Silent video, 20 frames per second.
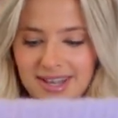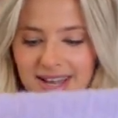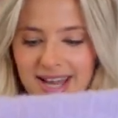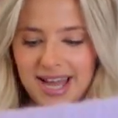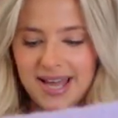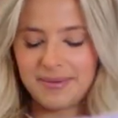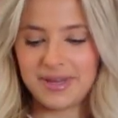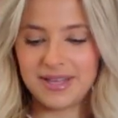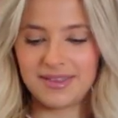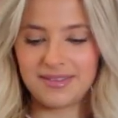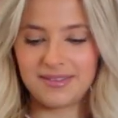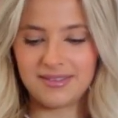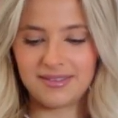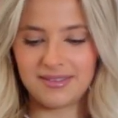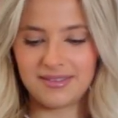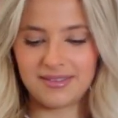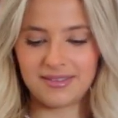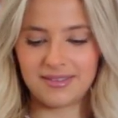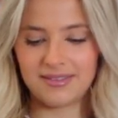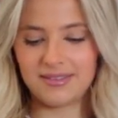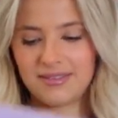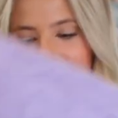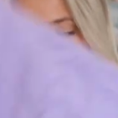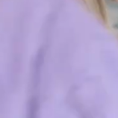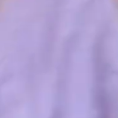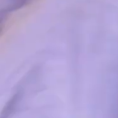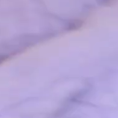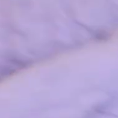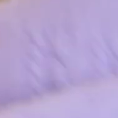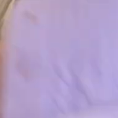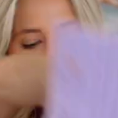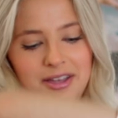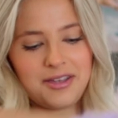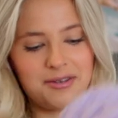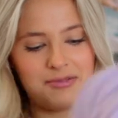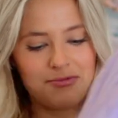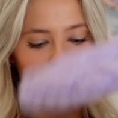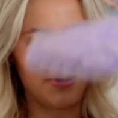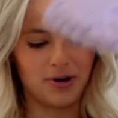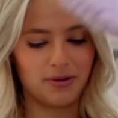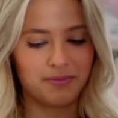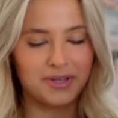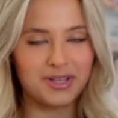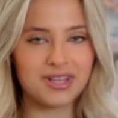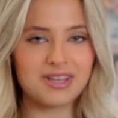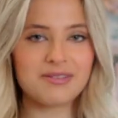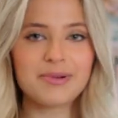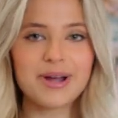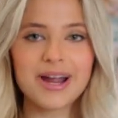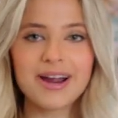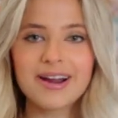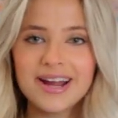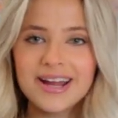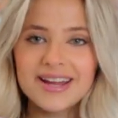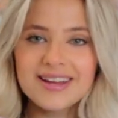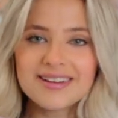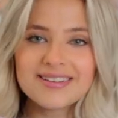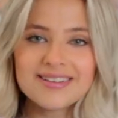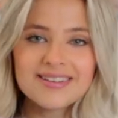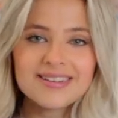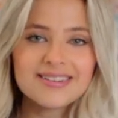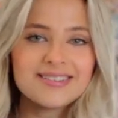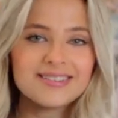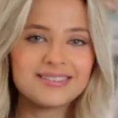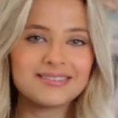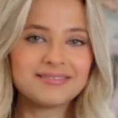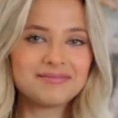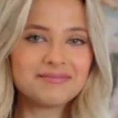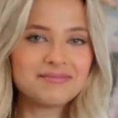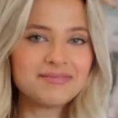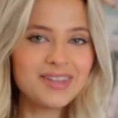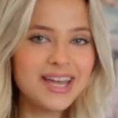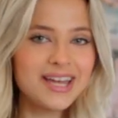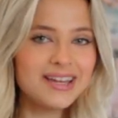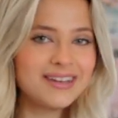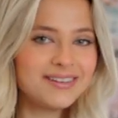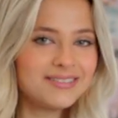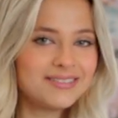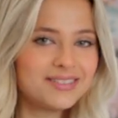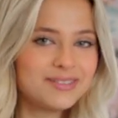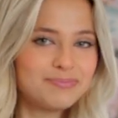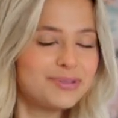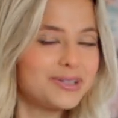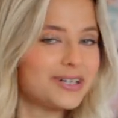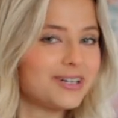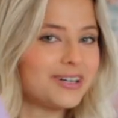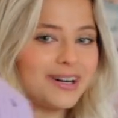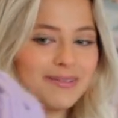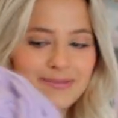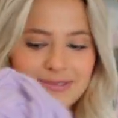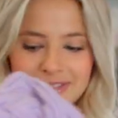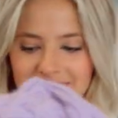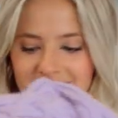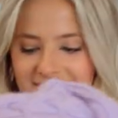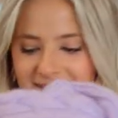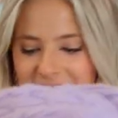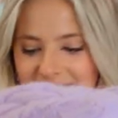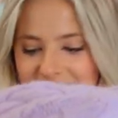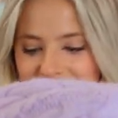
I mean, this is how you normally wear it. Like, put your arms through there,